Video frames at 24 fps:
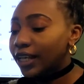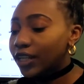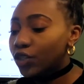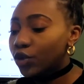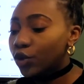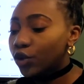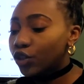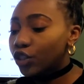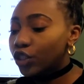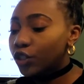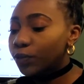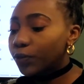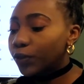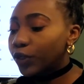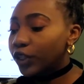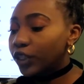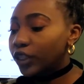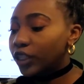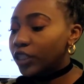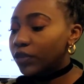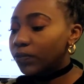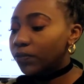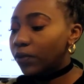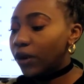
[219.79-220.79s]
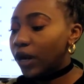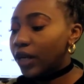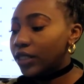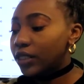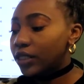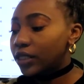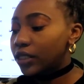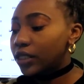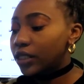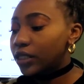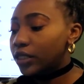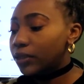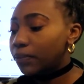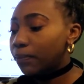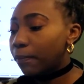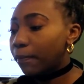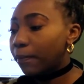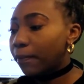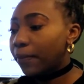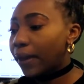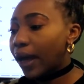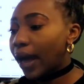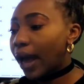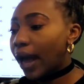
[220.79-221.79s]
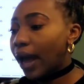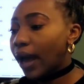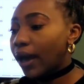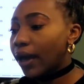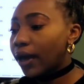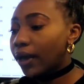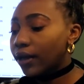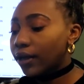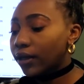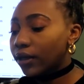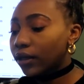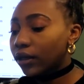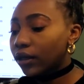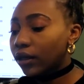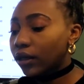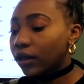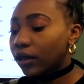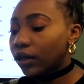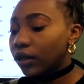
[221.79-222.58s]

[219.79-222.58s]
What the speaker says: So I'll just put these prices back.